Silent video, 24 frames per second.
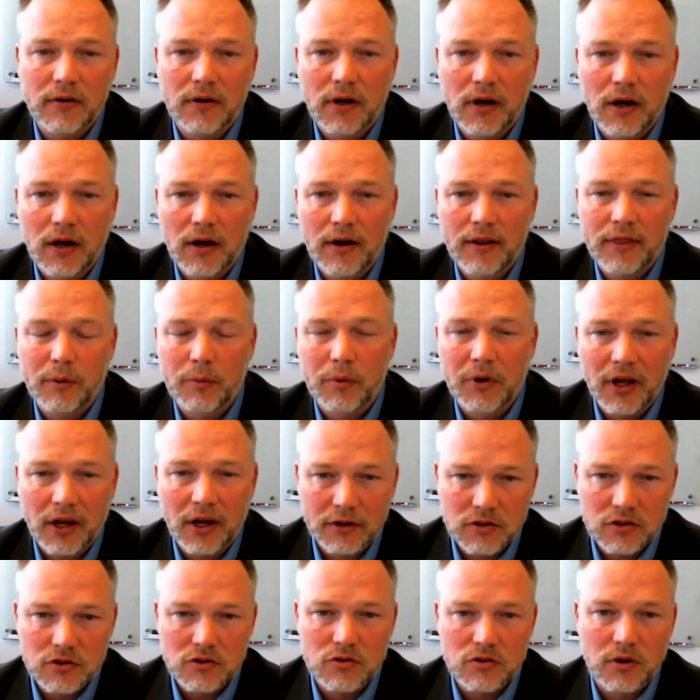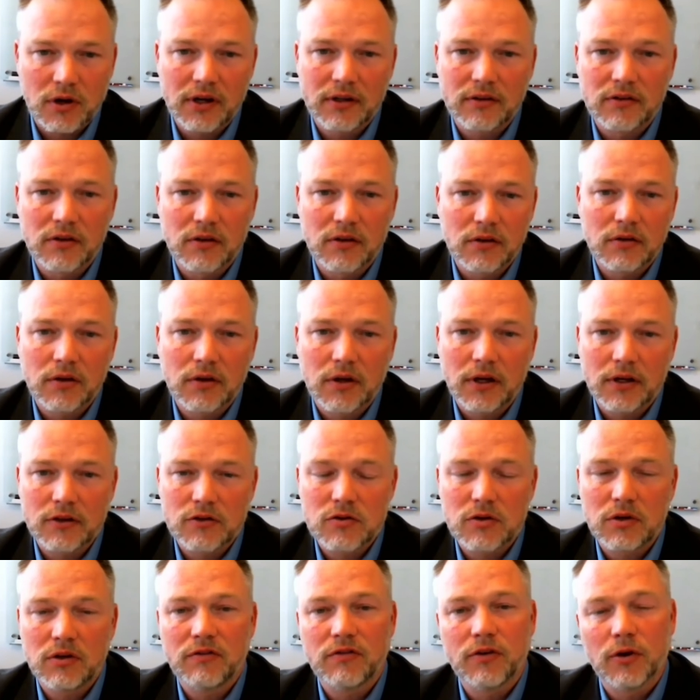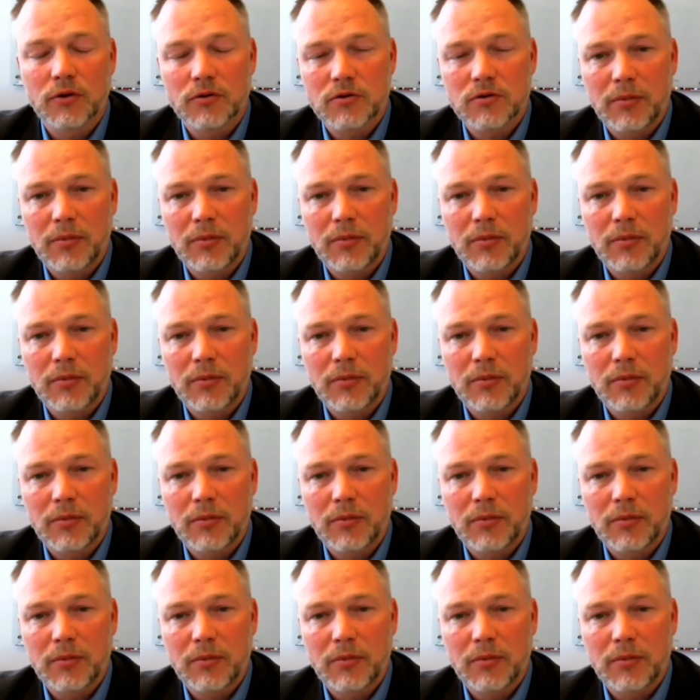and that we're not just trying to treat folks'